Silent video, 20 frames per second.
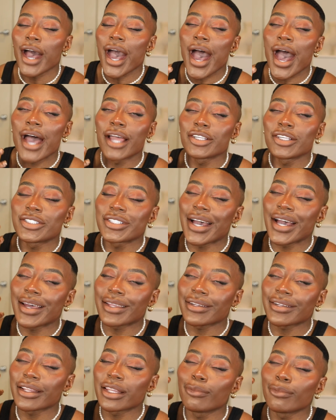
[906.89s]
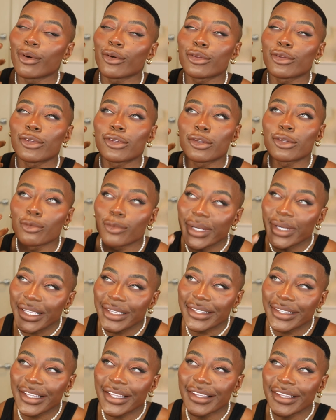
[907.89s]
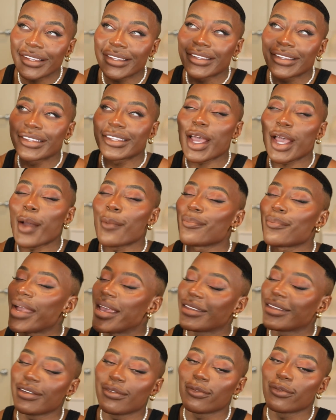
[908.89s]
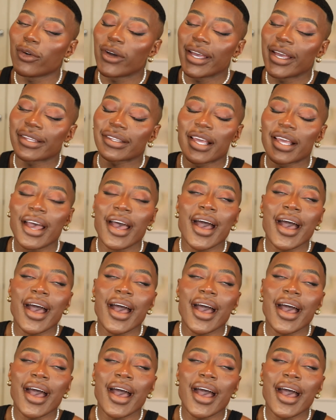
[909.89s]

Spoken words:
And she has like the most sweetest, amazing voice.